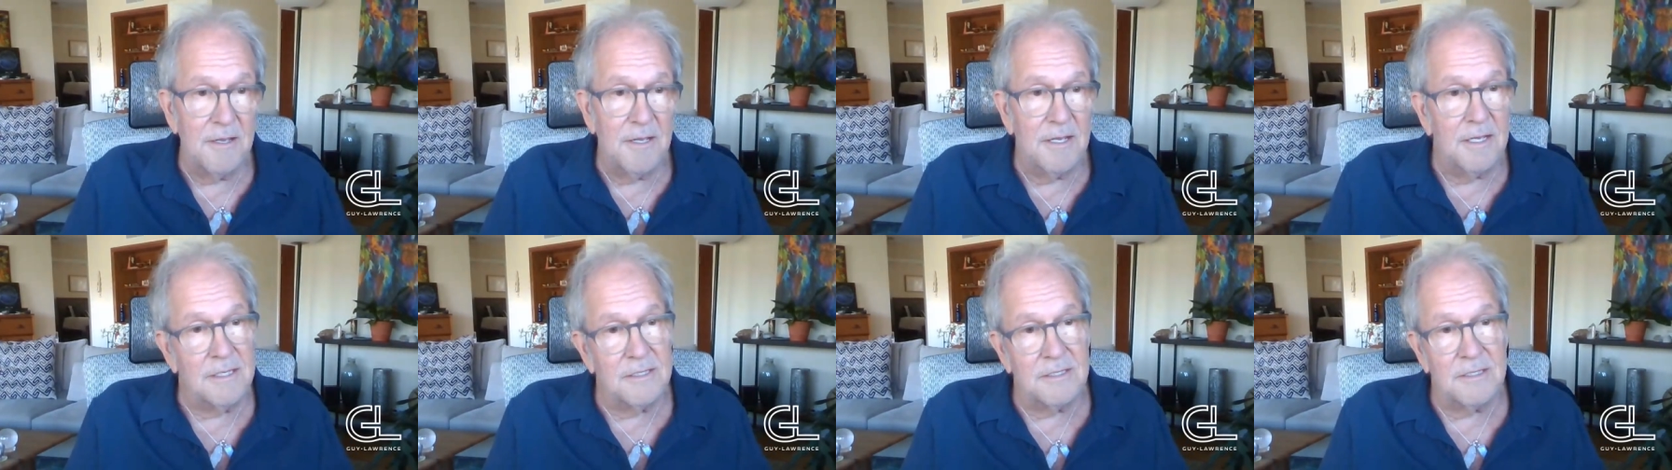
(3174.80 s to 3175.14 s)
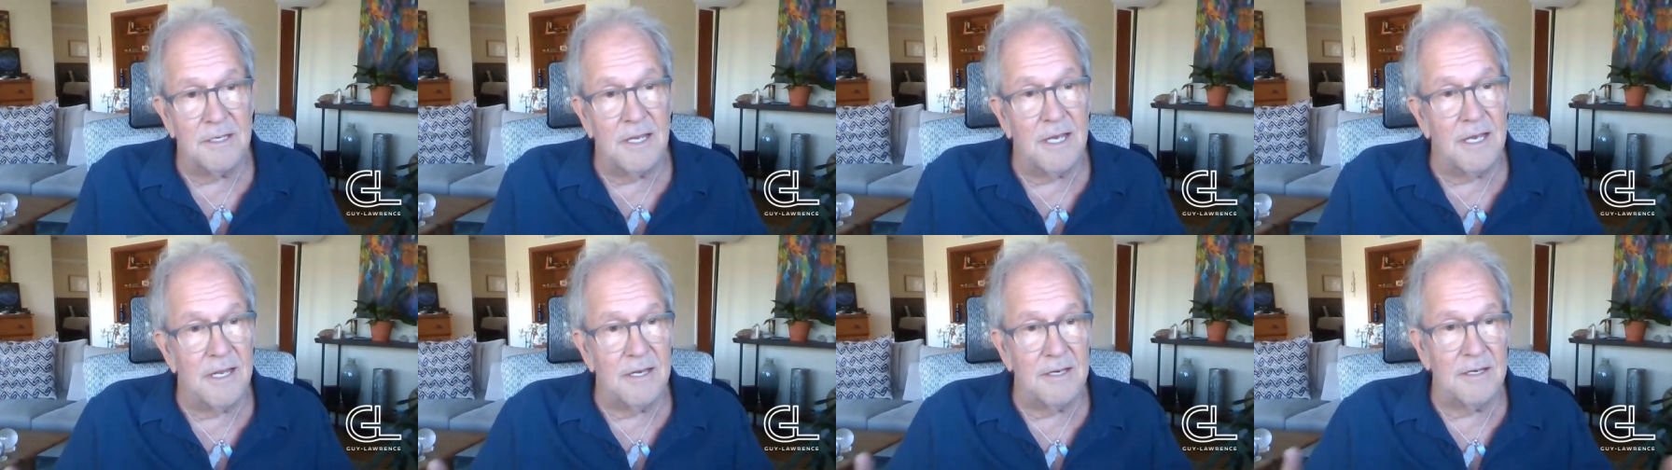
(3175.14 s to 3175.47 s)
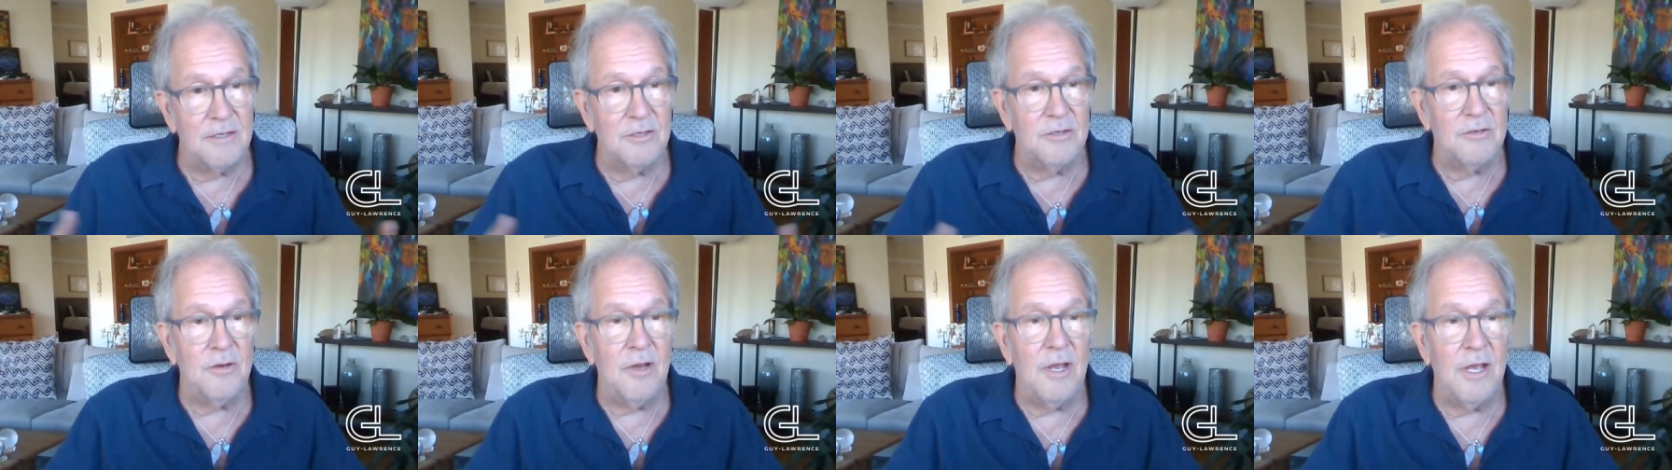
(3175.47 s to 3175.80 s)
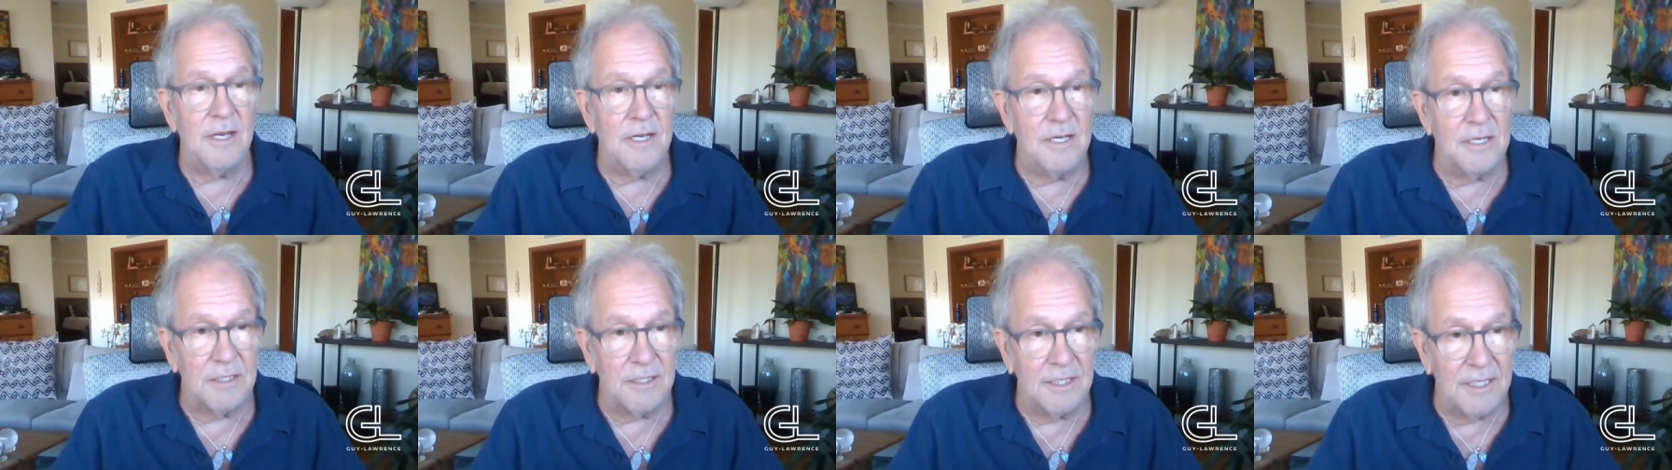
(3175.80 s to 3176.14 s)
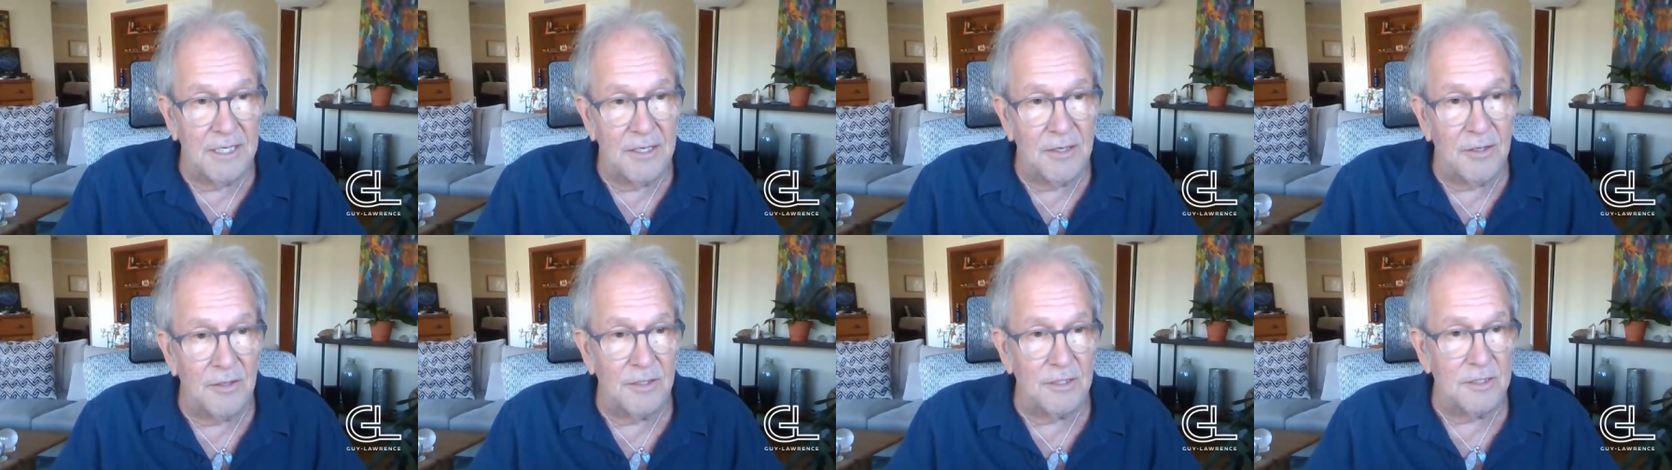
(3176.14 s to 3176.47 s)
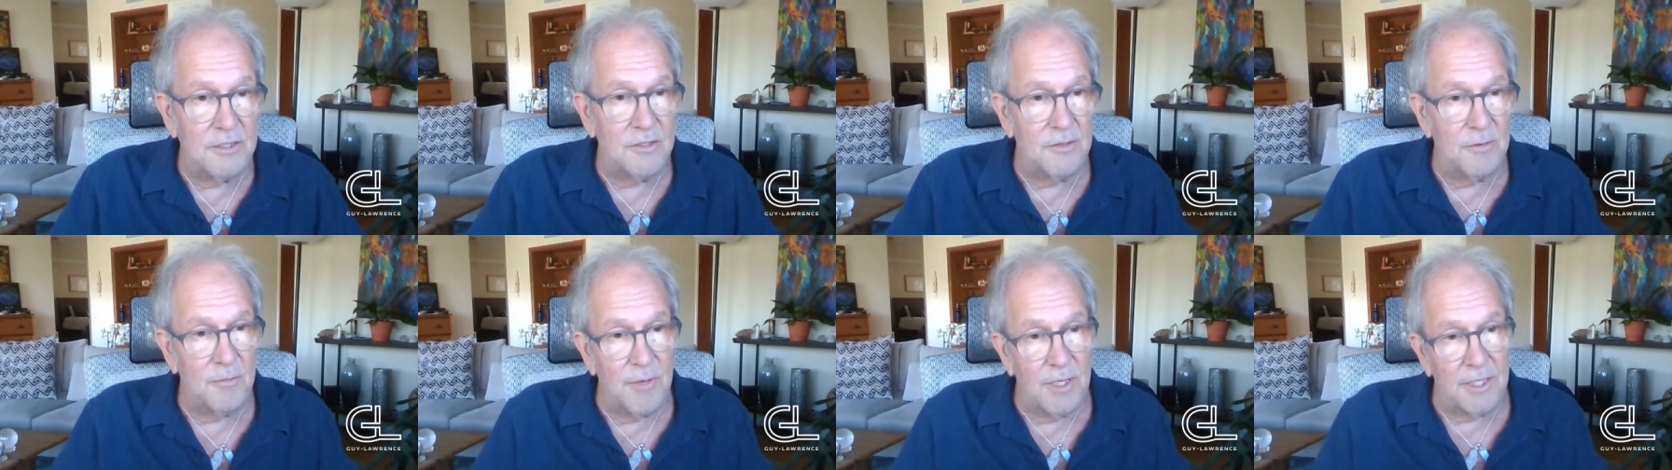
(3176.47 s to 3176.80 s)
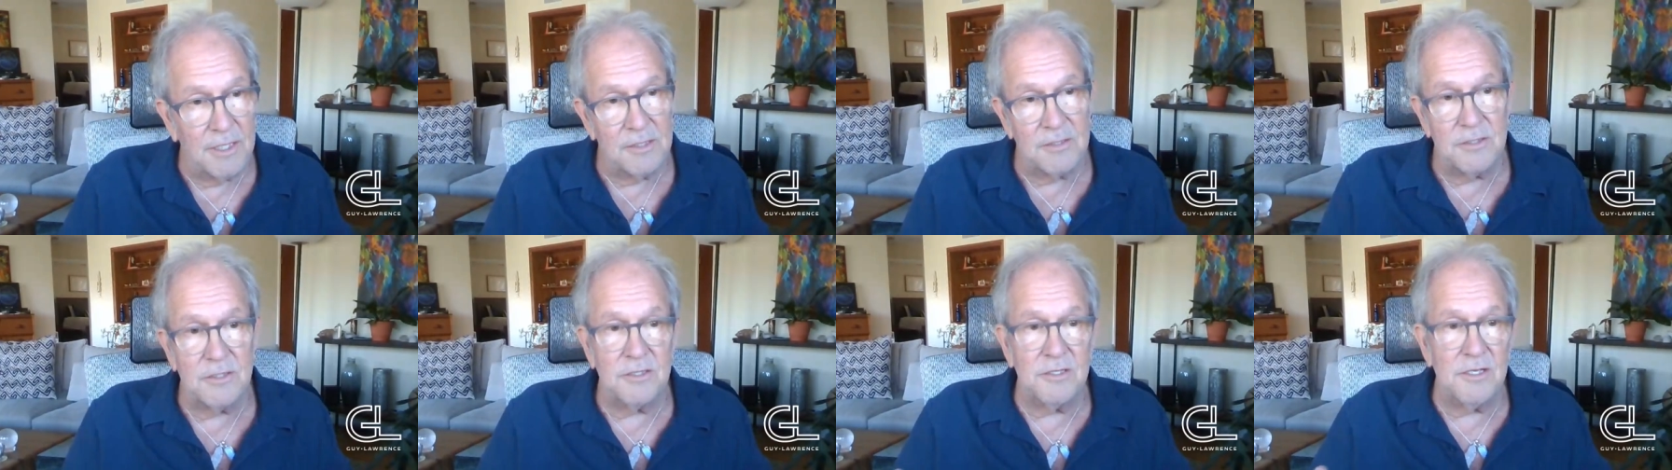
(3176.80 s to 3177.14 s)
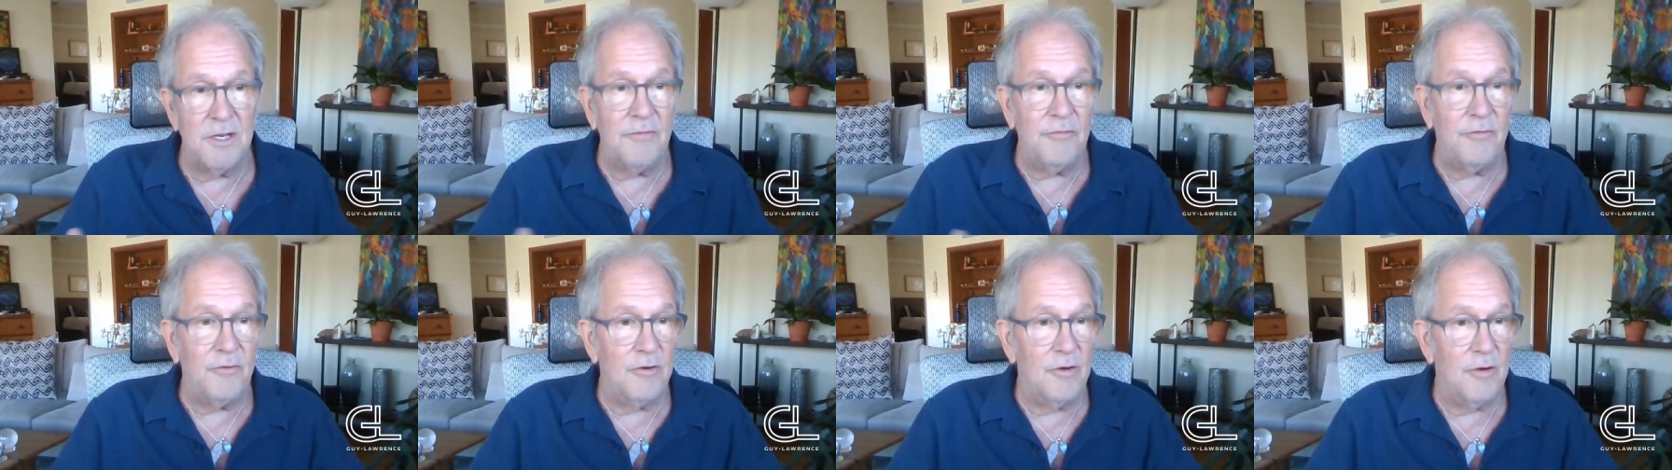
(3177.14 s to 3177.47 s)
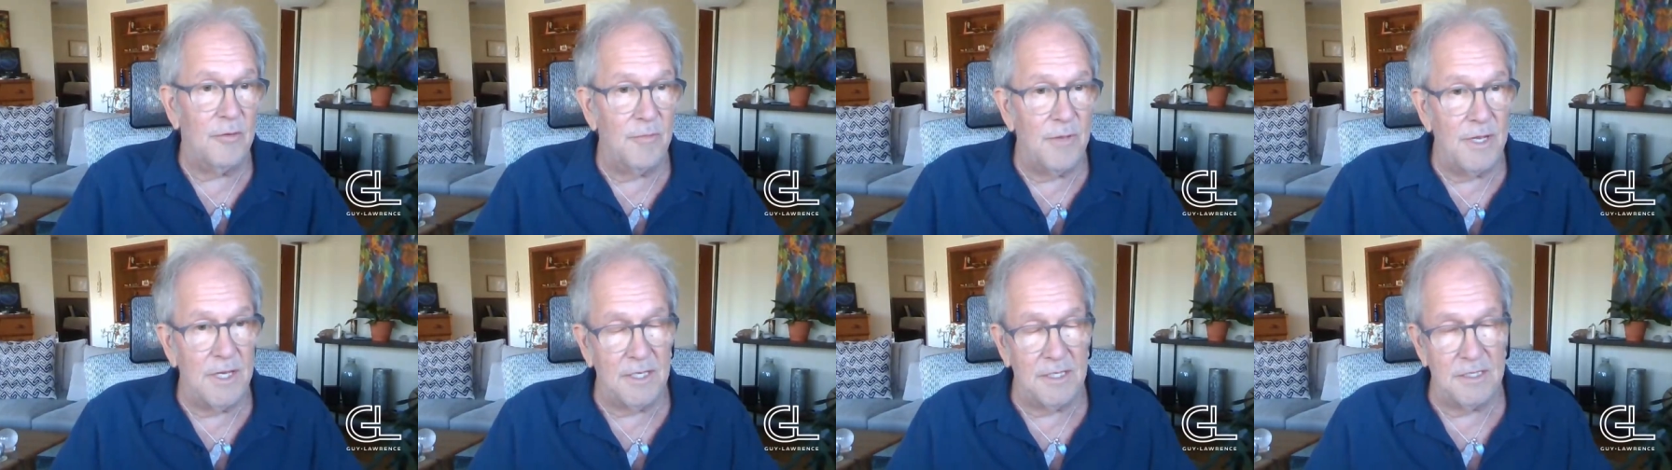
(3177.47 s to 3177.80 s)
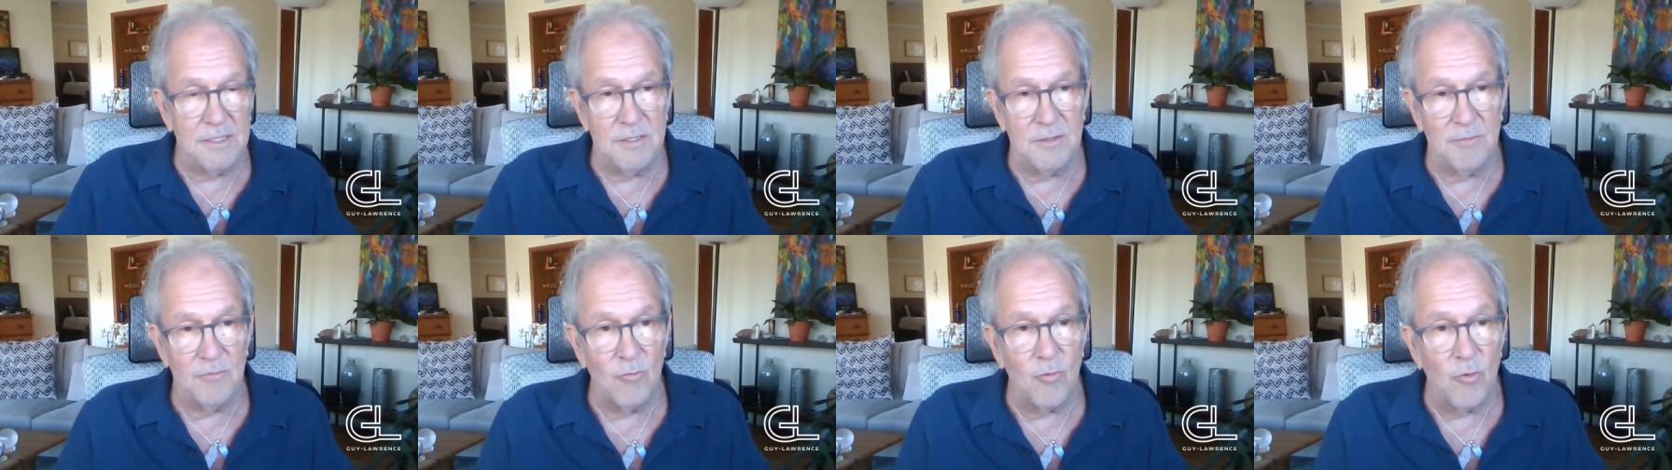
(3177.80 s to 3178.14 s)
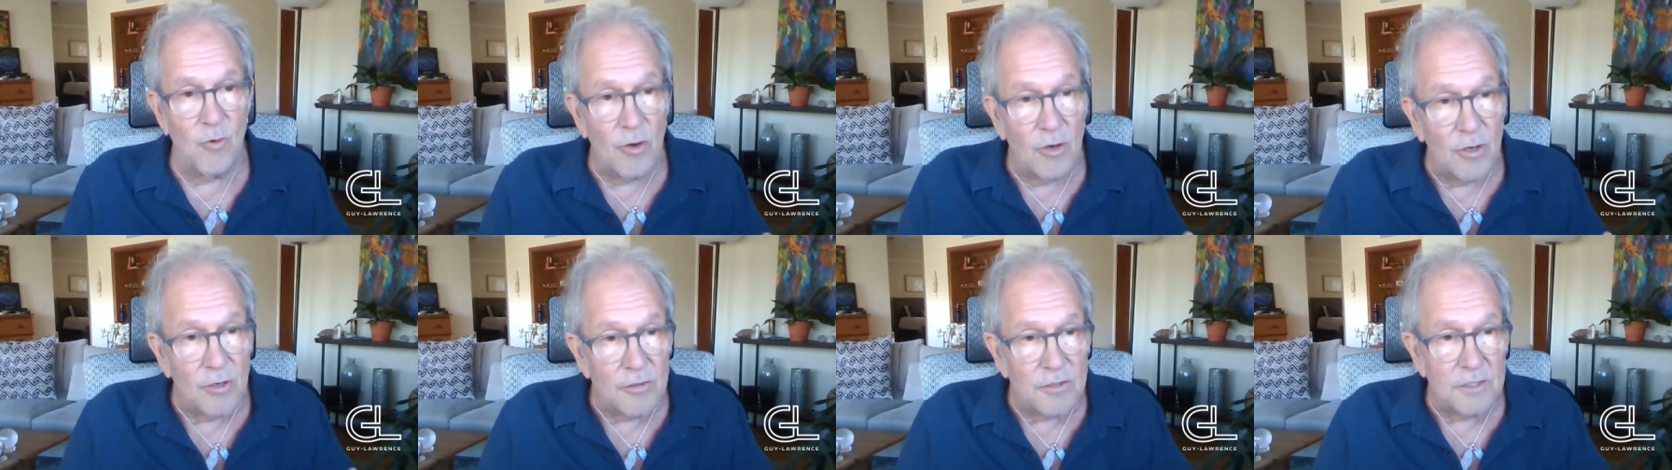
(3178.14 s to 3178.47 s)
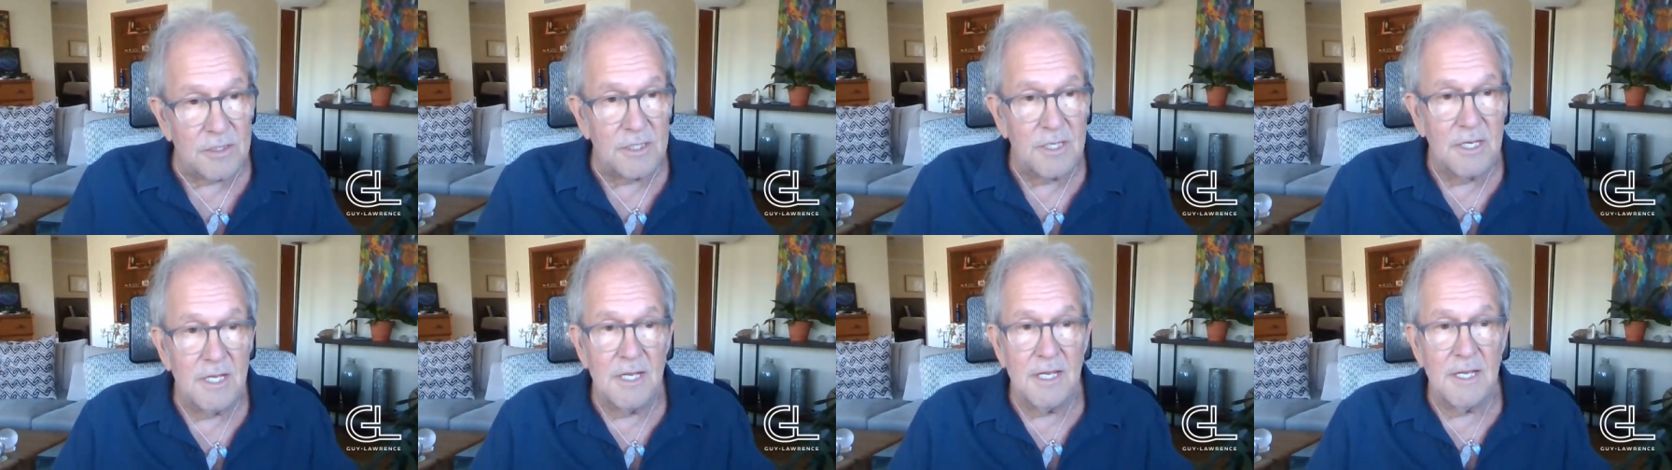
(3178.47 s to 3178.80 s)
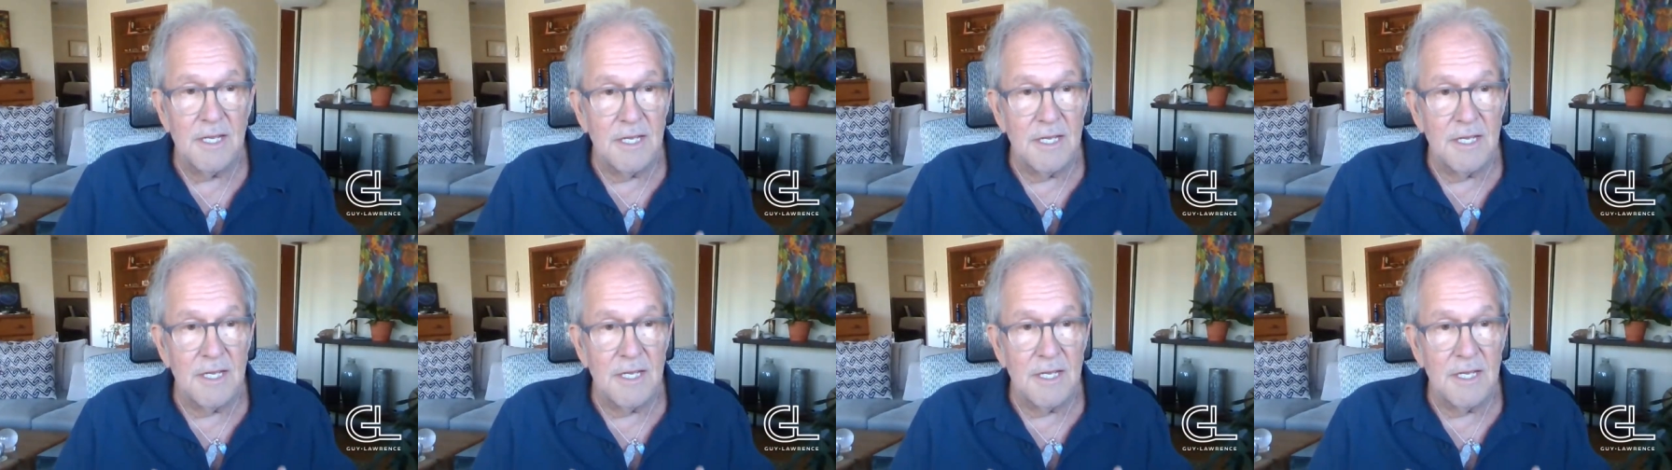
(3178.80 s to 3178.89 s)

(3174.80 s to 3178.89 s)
It's not trying to kill us or make us suffer or make us worse.